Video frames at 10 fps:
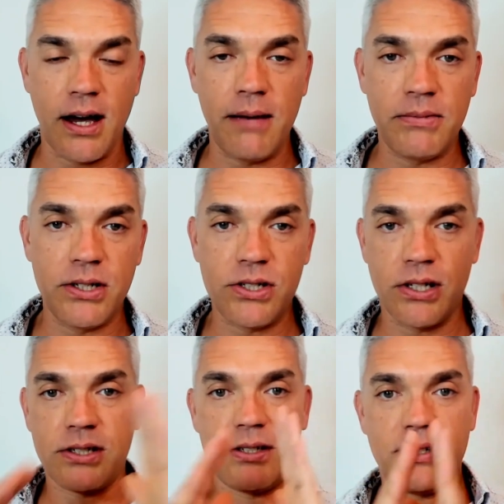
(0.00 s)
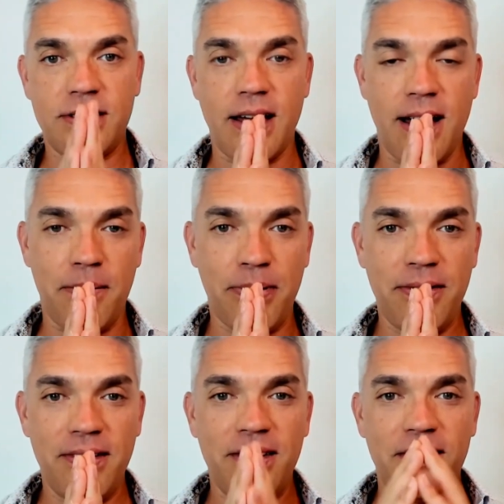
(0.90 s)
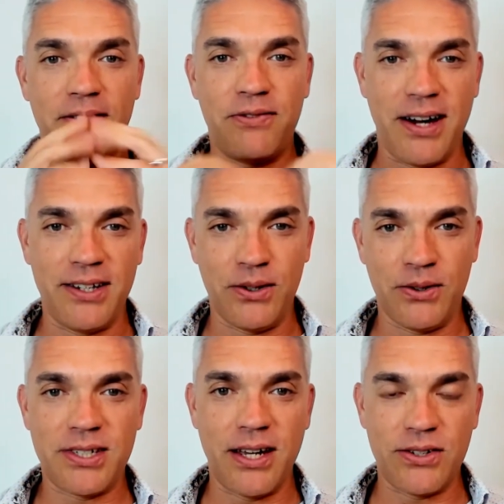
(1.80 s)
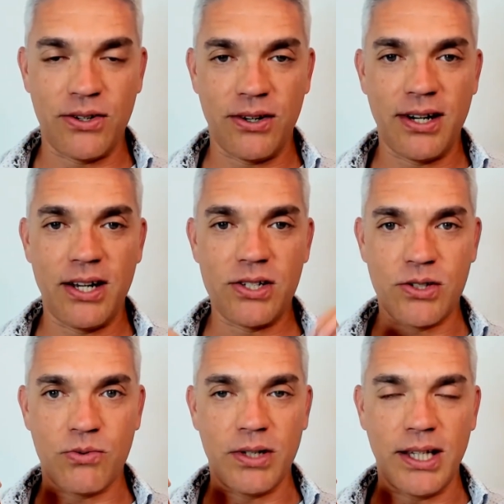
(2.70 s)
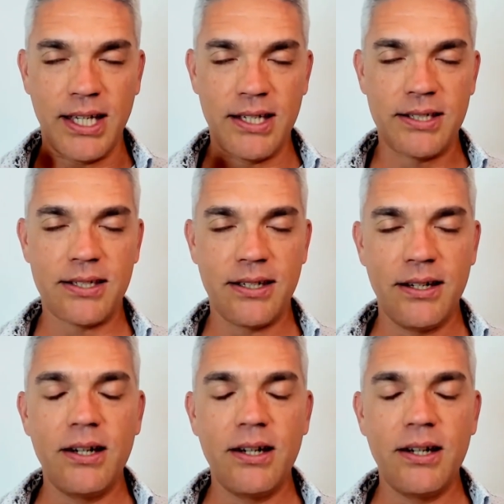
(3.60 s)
time to just stop, find your center, and just release